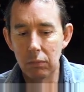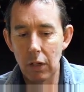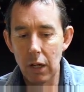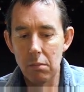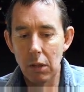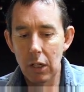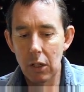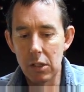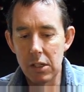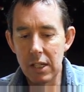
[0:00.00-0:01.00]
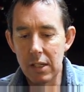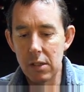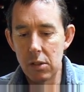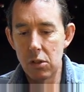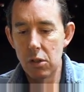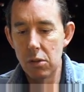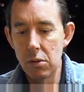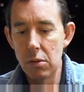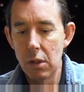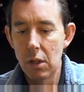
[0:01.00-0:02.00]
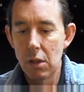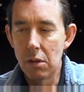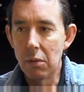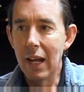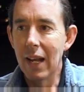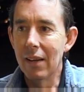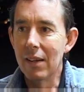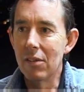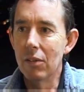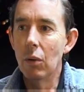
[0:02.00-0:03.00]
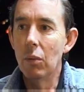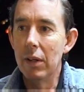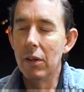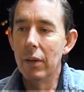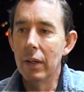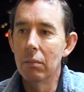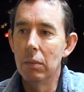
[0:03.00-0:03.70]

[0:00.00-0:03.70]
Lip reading: you know, my ideas to the realities of what we're doing.